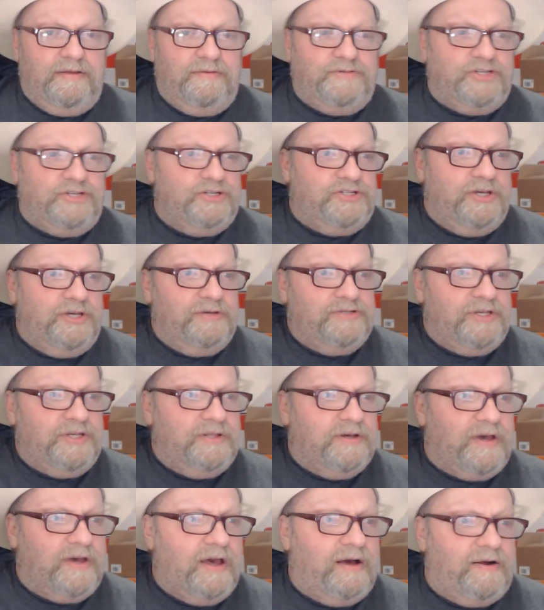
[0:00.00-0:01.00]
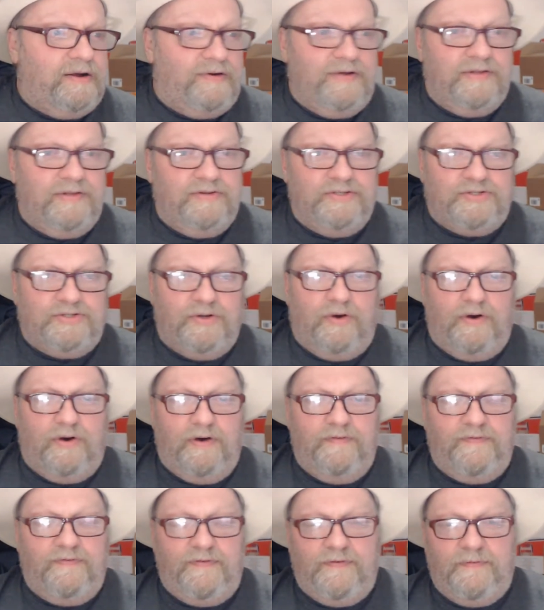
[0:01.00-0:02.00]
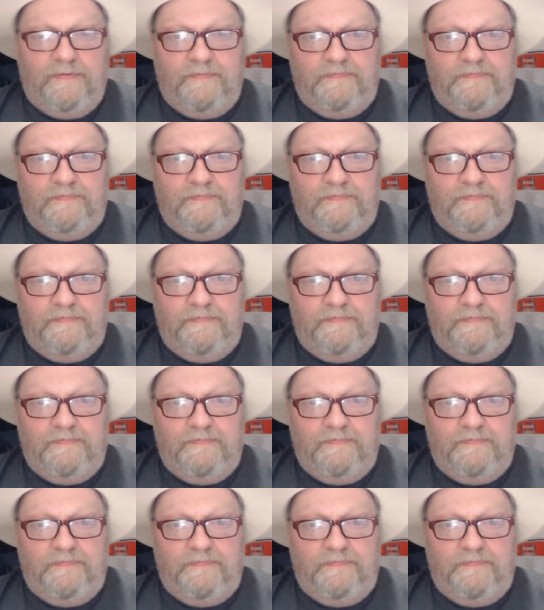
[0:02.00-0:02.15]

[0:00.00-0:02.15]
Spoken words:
just using the car in the drive,